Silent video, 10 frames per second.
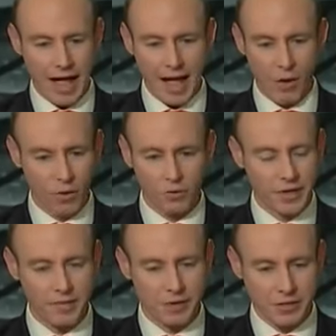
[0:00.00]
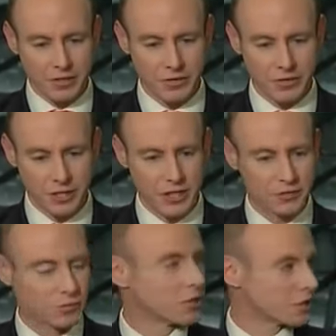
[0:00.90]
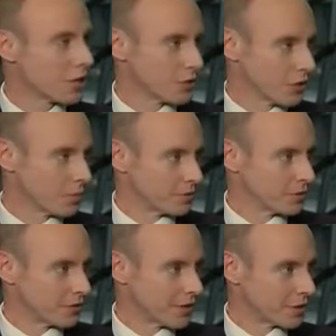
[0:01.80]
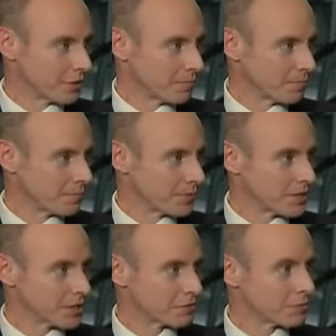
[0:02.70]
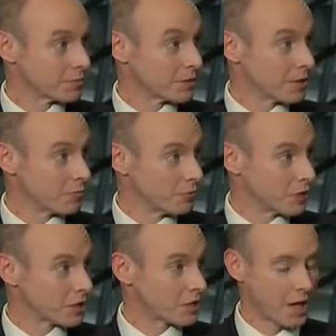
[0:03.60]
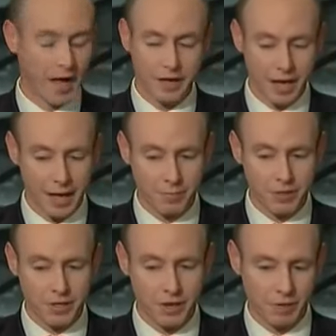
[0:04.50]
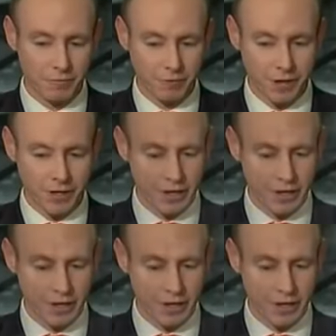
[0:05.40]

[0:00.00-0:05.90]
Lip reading: All the evidence suggests that we should go in the opposite direction, that countries become richer and happier and freer